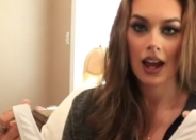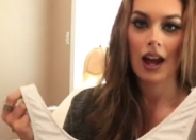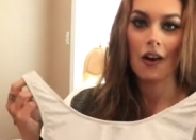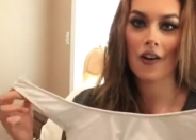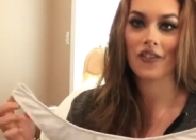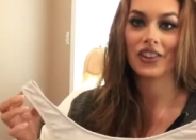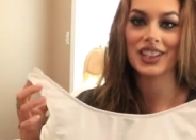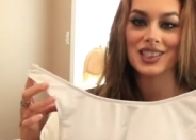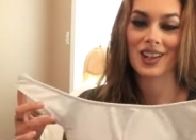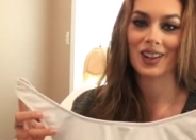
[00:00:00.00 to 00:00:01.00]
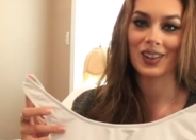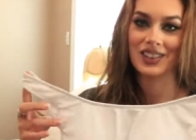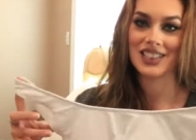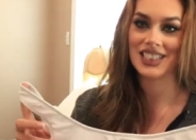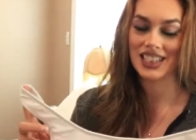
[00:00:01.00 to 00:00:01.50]
hopefully it's not going to
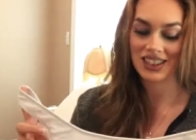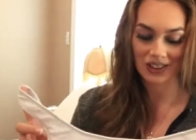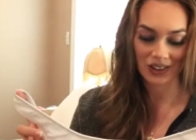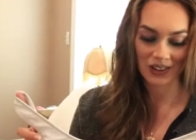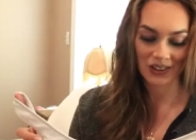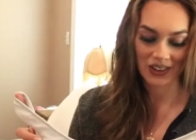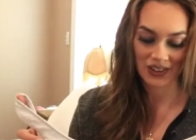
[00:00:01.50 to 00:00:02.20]
be see-through,